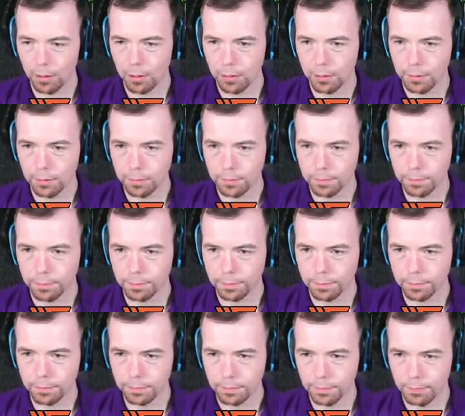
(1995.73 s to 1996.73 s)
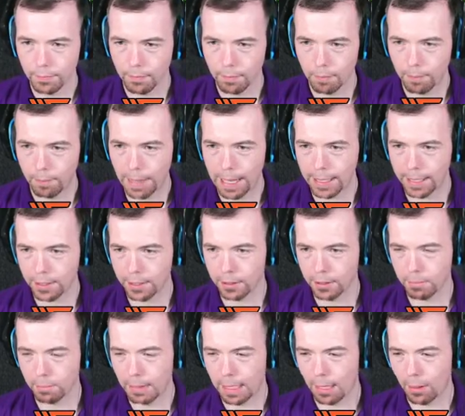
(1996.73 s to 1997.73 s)

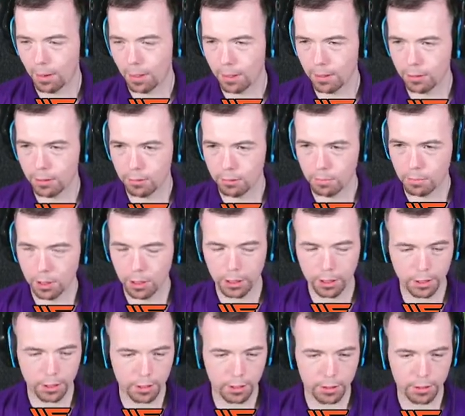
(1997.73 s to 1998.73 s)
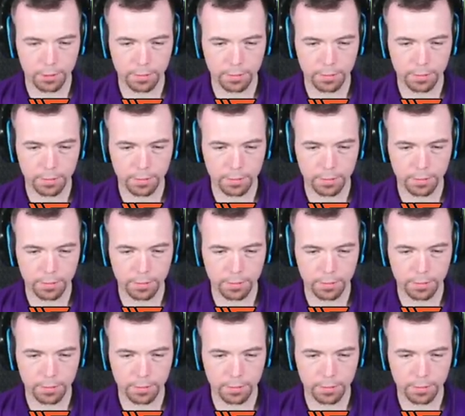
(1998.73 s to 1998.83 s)
Beckenbauer. Oh, my God.